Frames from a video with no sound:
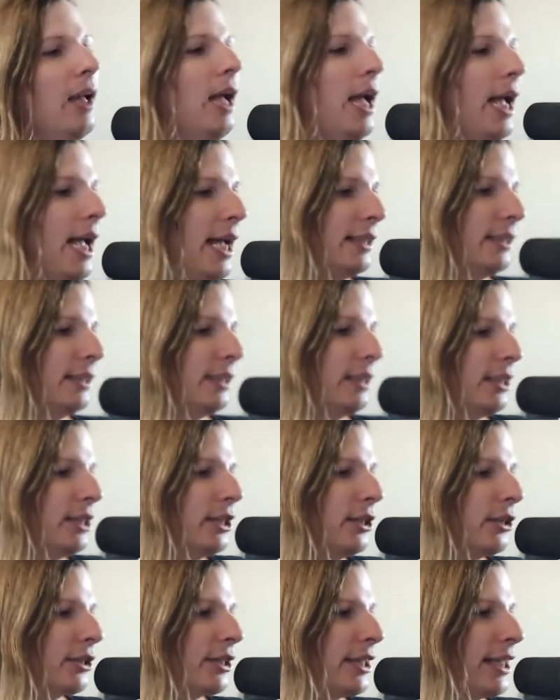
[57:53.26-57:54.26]
And
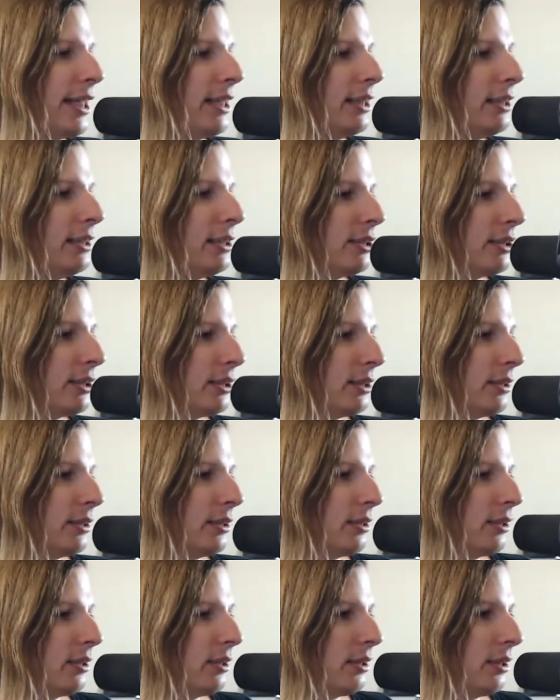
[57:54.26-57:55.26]
here, kids,
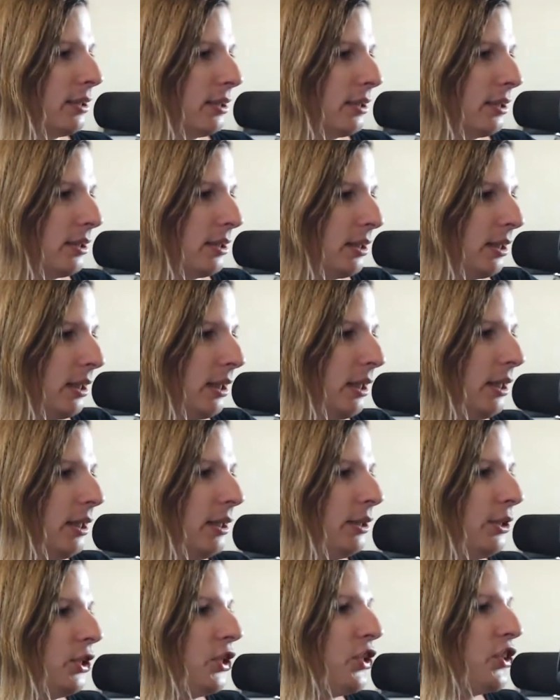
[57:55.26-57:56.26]

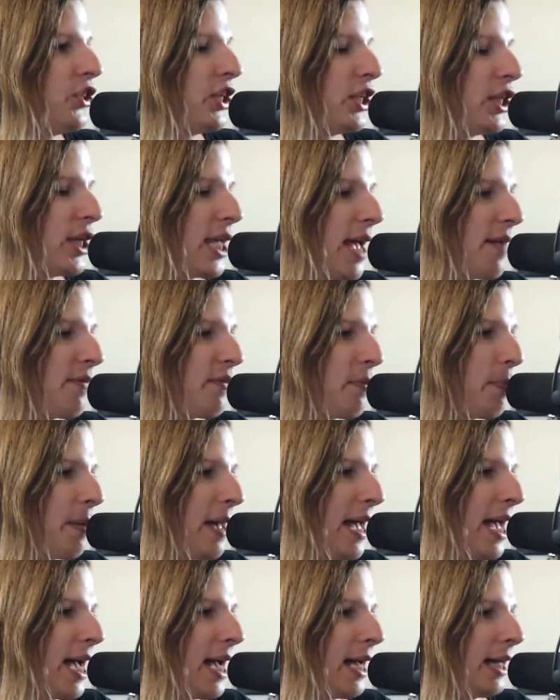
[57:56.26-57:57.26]
you think you have it
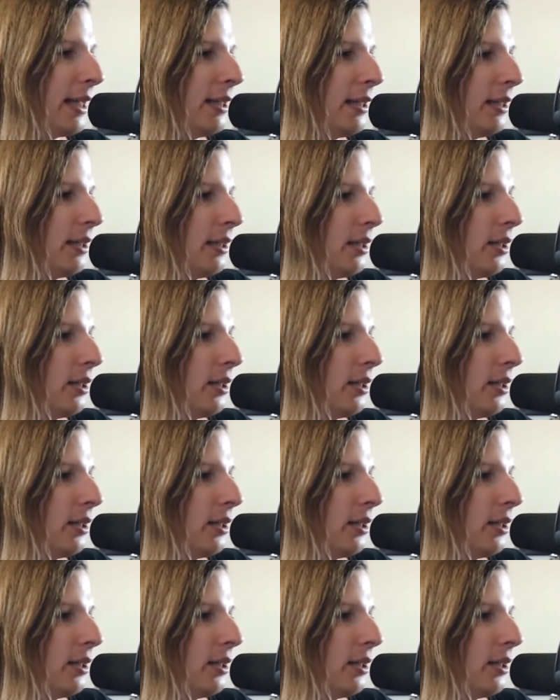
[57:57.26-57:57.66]
bad?